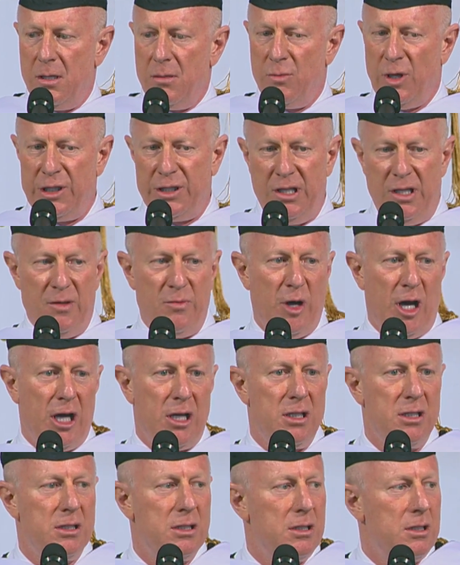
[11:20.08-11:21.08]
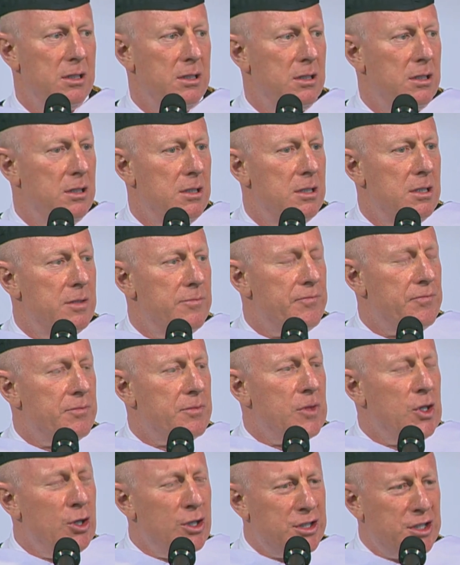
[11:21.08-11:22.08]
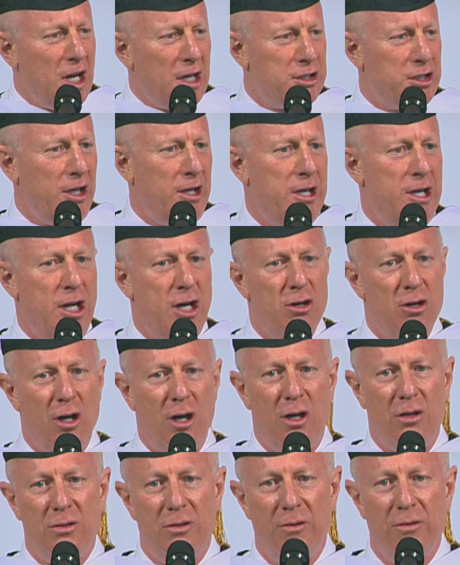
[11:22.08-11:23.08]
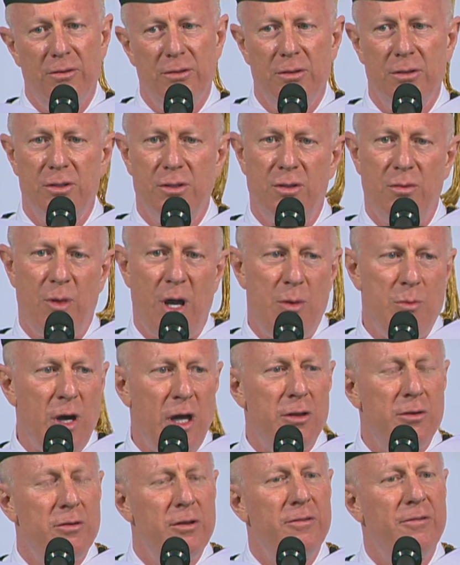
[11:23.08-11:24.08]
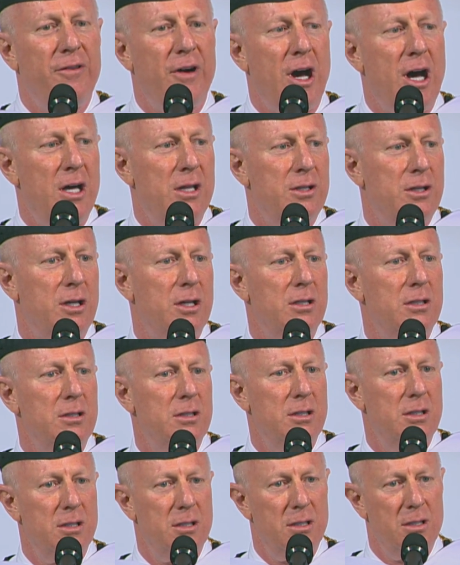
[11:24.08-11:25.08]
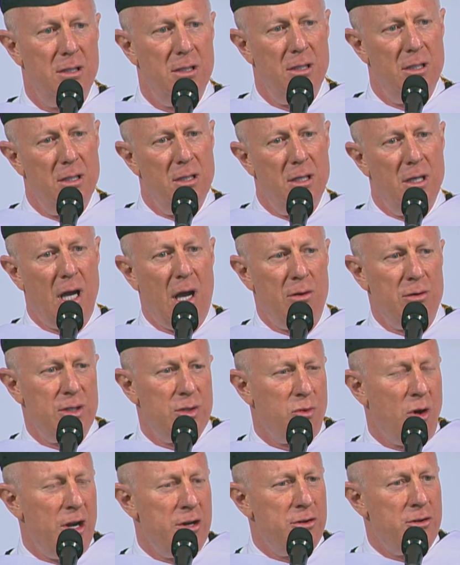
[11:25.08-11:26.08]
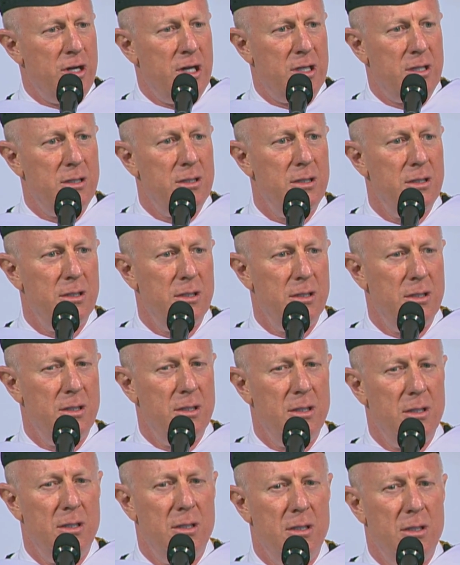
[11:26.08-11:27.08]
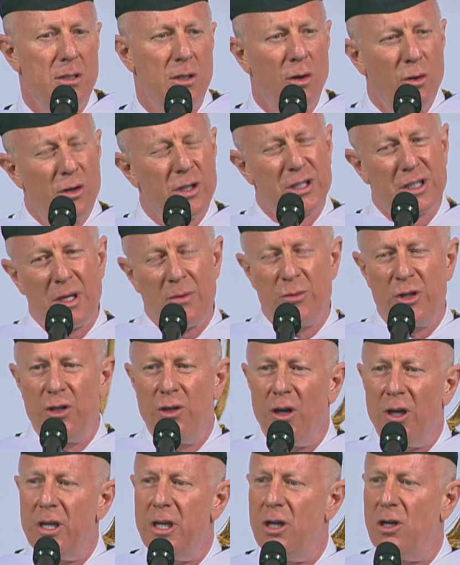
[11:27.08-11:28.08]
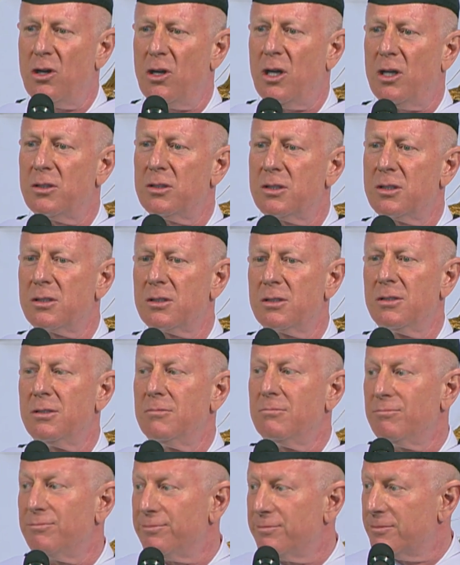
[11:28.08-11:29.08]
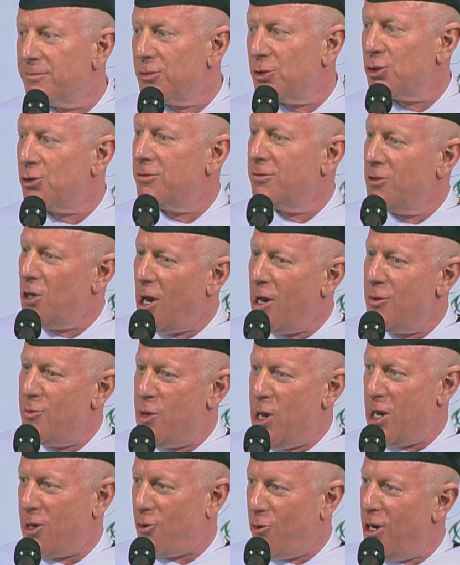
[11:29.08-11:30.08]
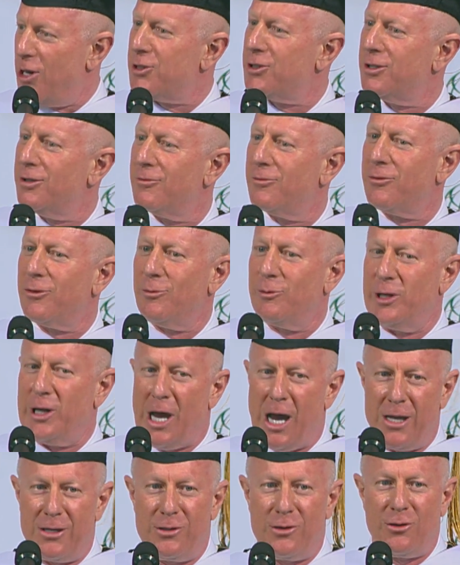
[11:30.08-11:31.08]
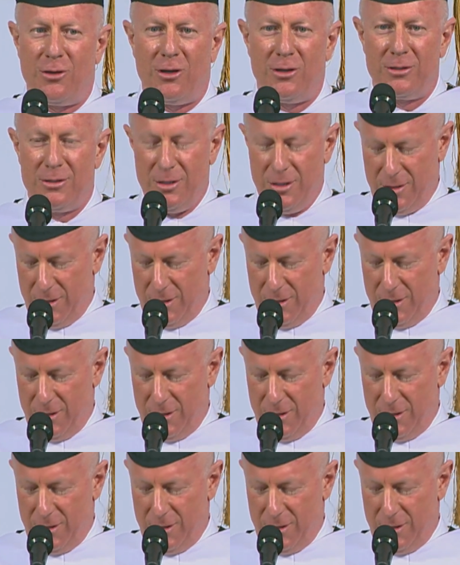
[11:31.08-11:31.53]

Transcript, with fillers: Madiba, you're such a hero to my mother and father. I was wondering, who are some of your heroes? It's not a bad question from a nine year old.